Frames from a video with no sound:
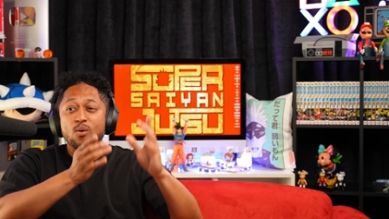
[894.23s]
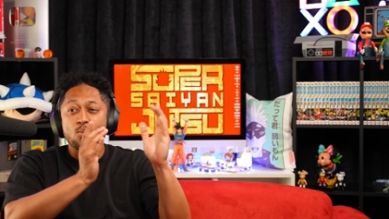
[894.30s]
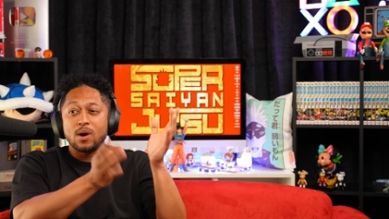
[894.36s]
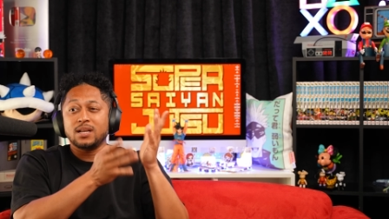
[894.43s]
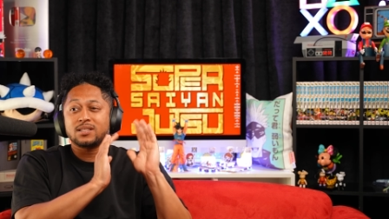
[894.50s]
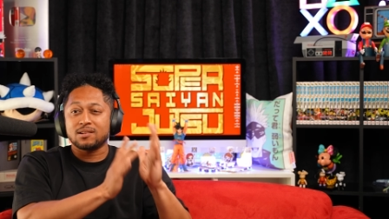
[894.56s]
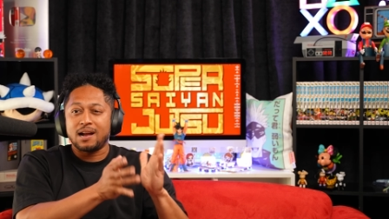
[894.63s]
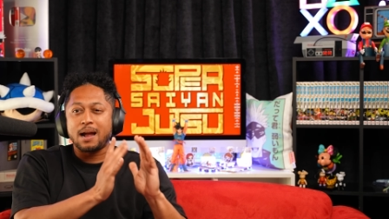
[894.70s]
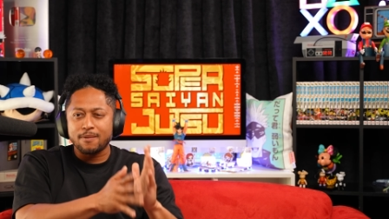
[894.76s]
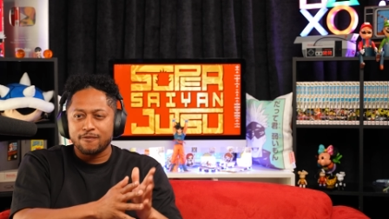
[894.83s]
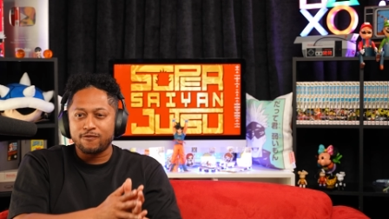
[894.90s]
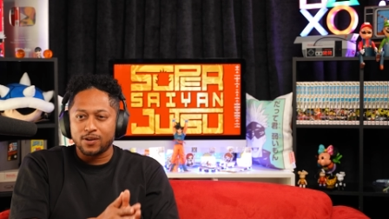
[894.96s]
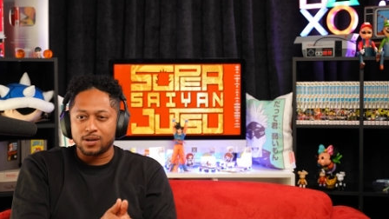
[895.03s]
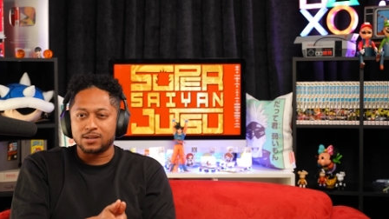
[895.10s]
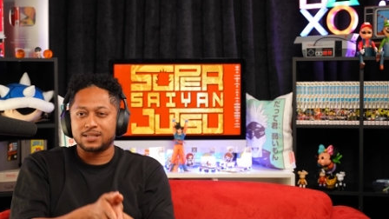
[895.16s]
what's gonna happen
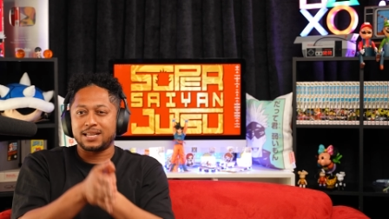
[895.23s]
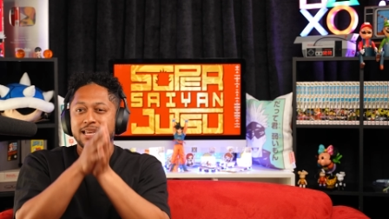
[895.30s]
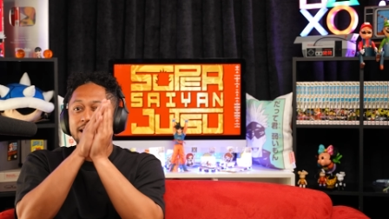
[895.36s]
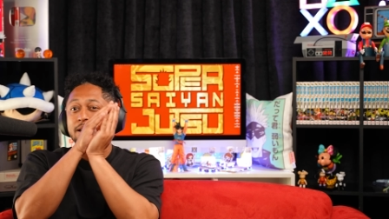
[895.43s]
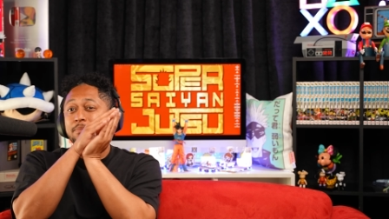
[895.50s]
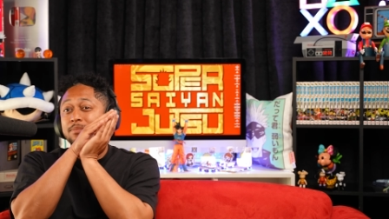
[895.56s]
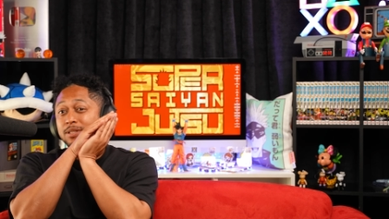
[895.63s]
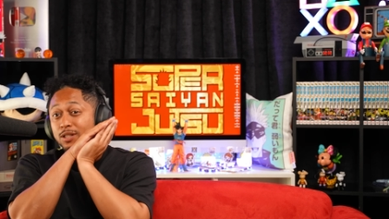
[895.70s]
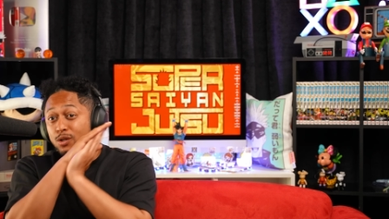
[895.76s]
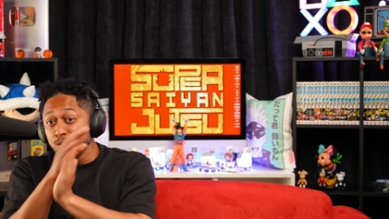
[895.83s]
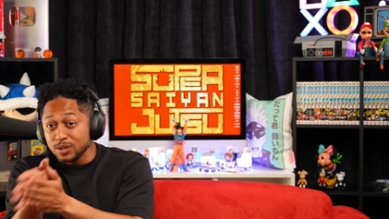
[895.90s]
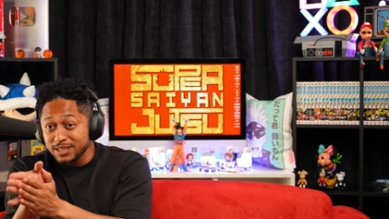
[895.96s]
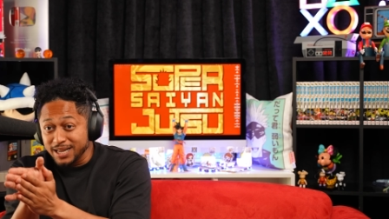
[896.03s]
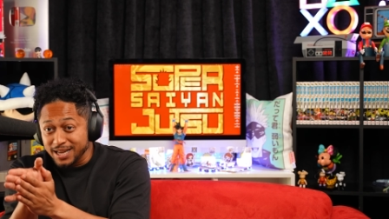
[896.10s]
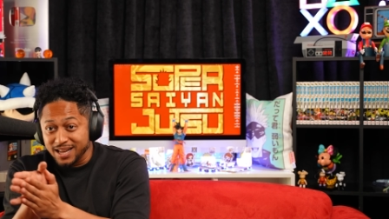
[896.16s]
first, him
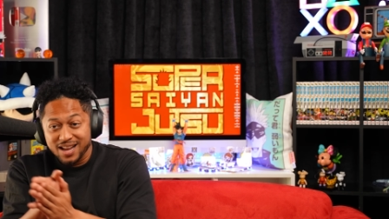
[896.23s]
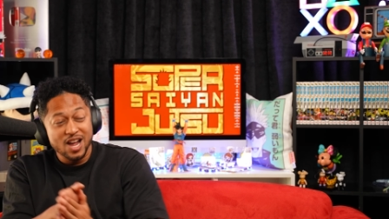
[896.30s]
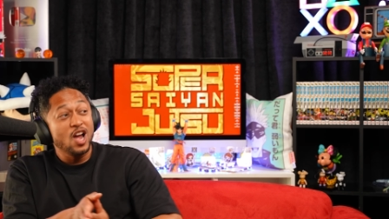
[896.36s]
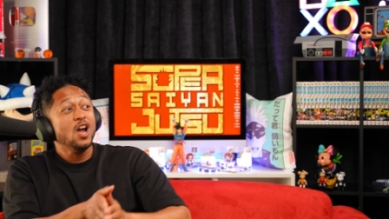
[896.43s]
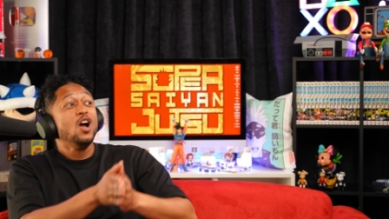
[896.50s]
losing